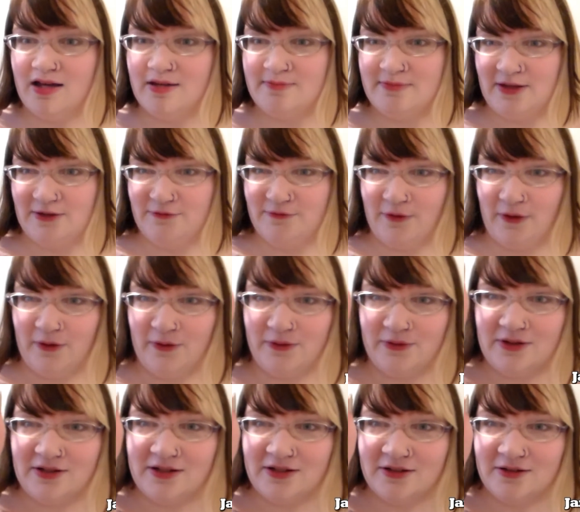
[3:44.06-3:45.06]
on my
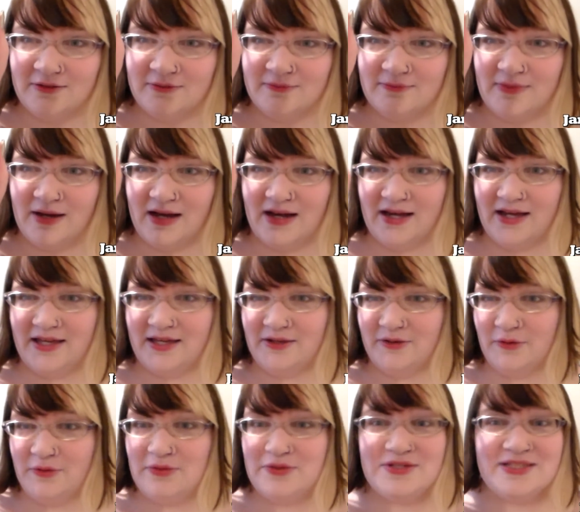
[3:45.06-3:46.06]
phone,
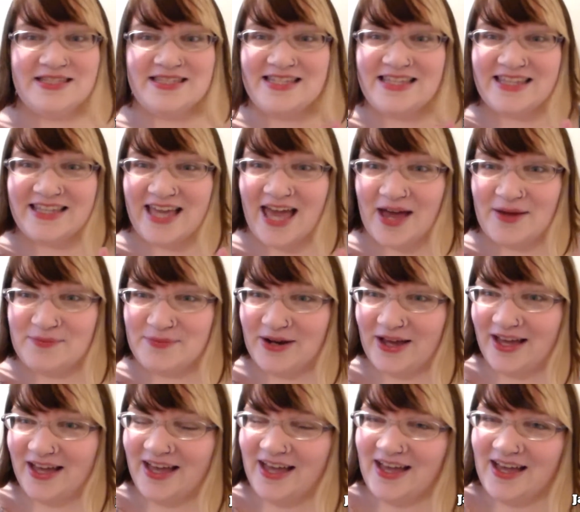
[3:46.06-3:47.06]
my, oh, you can see the
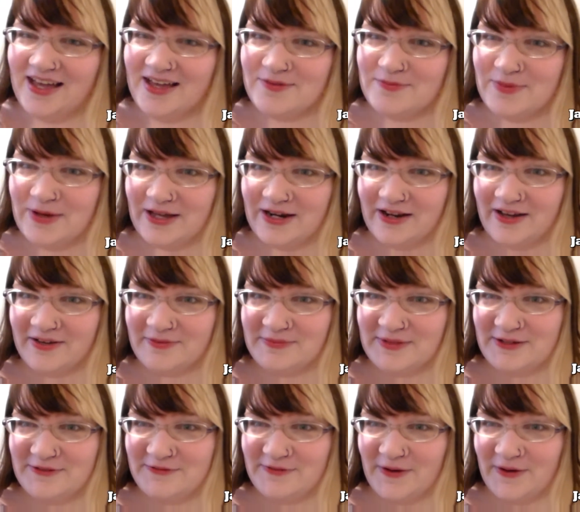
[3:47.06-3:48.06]
camera, but on
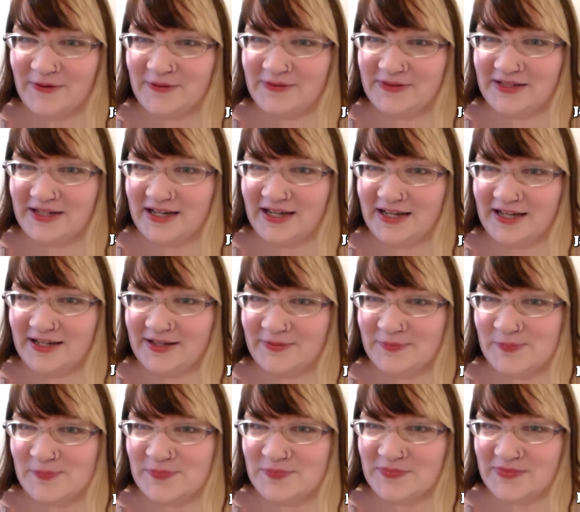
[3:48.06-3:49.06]
my phone
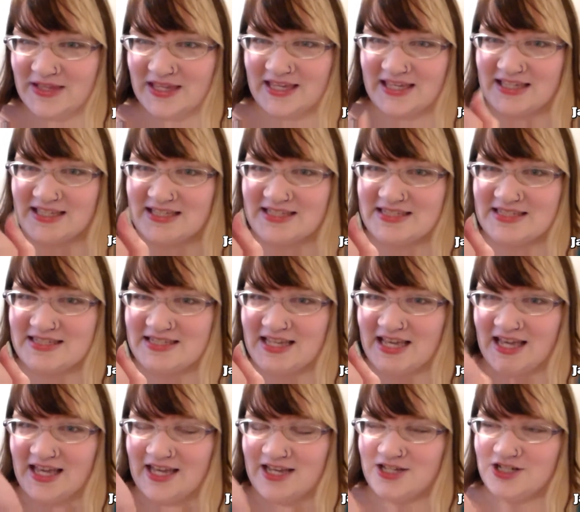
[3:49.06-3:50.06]
um, is
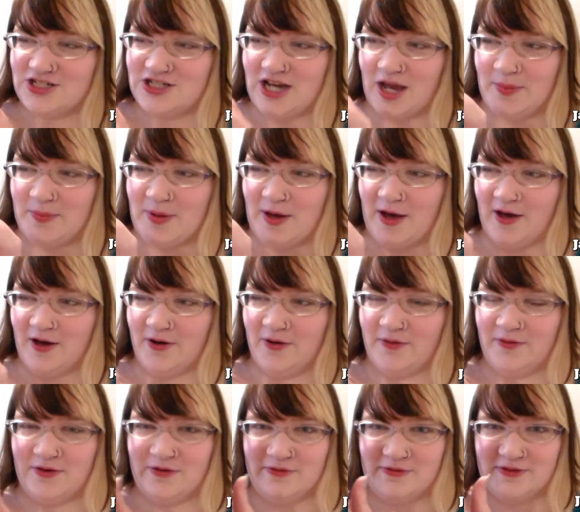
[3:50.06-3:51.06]

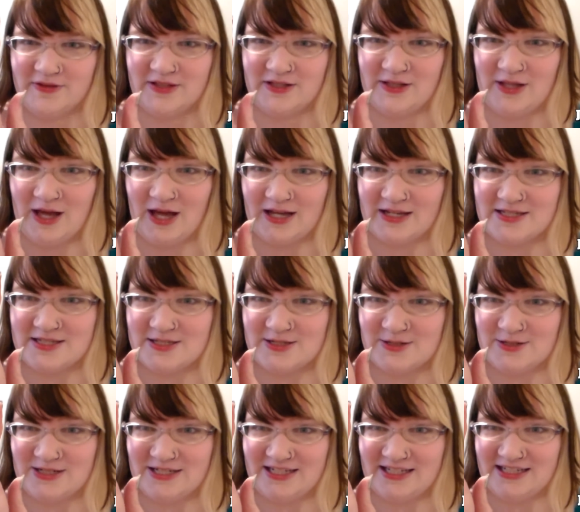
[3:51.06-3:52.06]
Chapeau for the lock
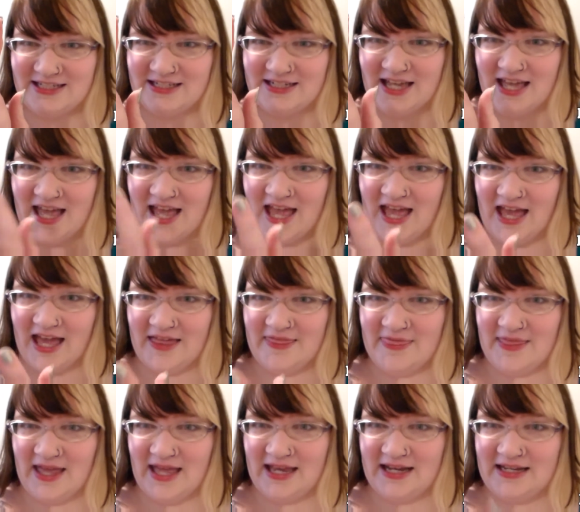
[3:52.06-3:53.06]
screen,
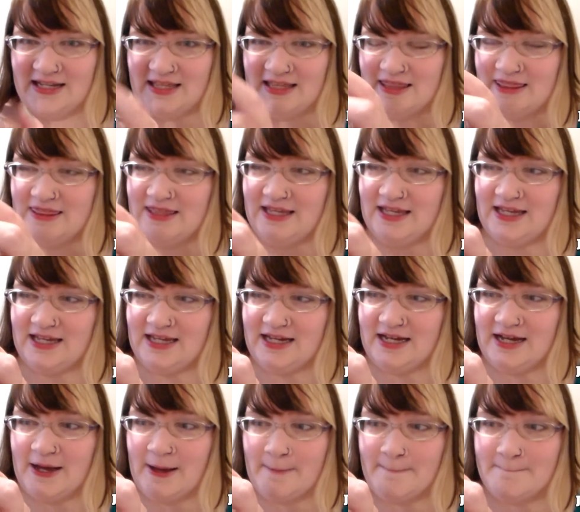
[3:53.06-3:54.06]
and then
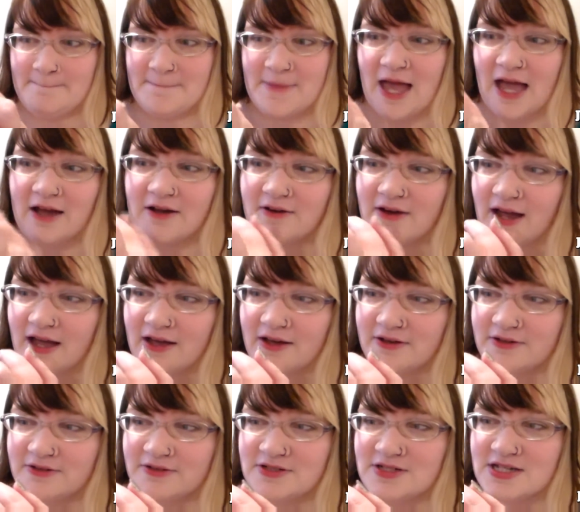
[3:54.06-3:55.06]
the
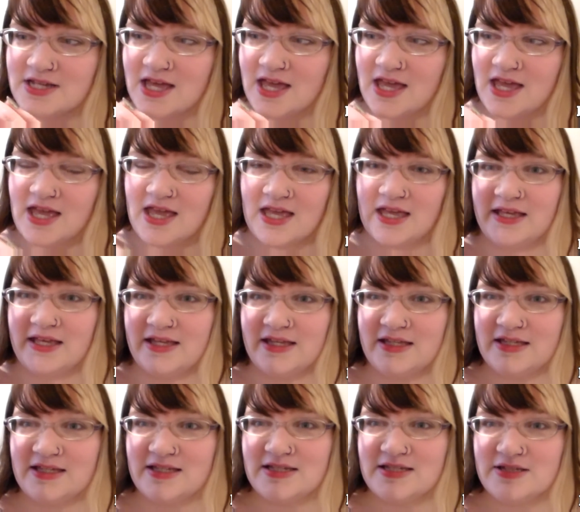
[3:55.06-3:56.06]
background
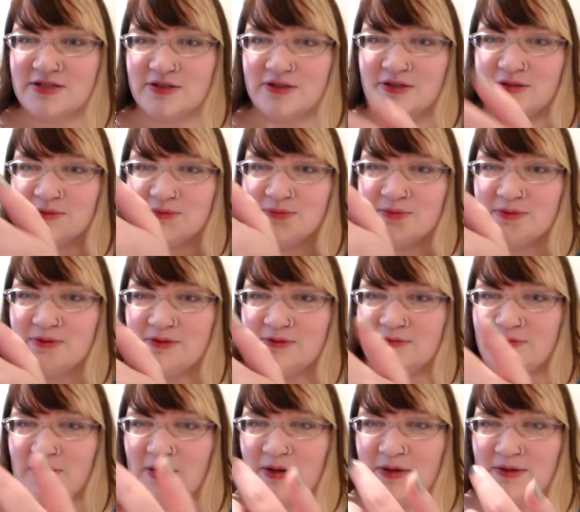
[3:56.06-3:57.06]
is Rule
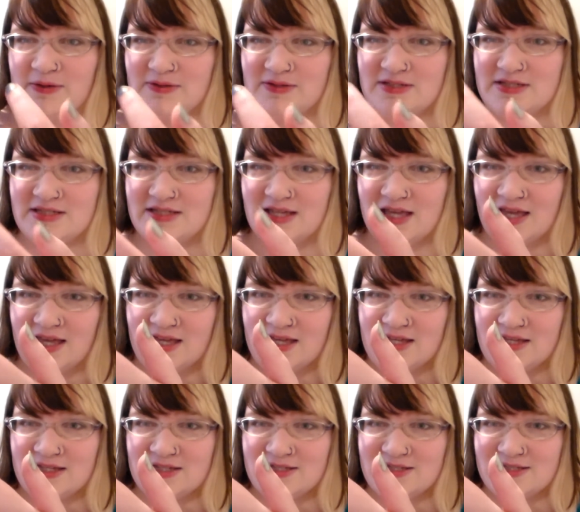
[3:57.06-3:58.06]
of Rose.
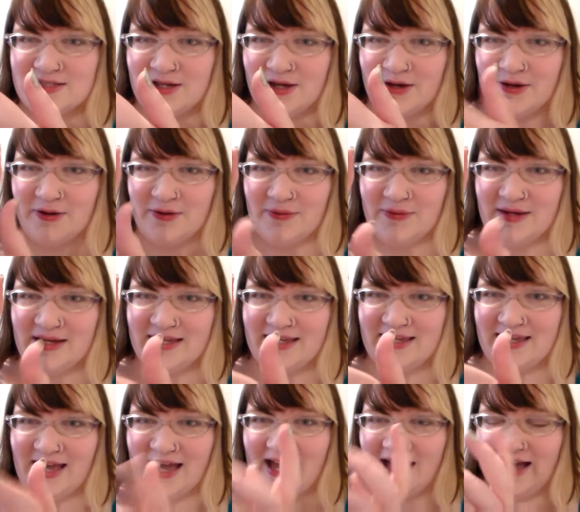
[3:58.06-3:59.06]
So
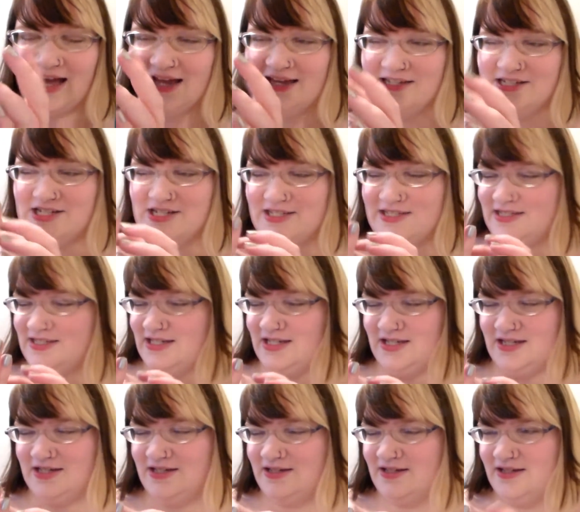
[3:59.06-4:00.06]
yeah, I just,
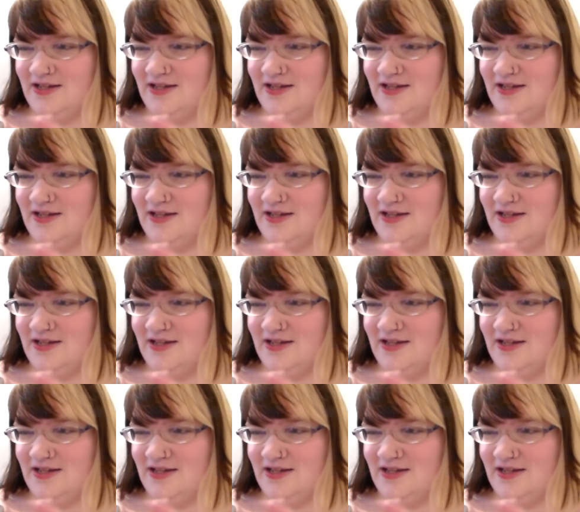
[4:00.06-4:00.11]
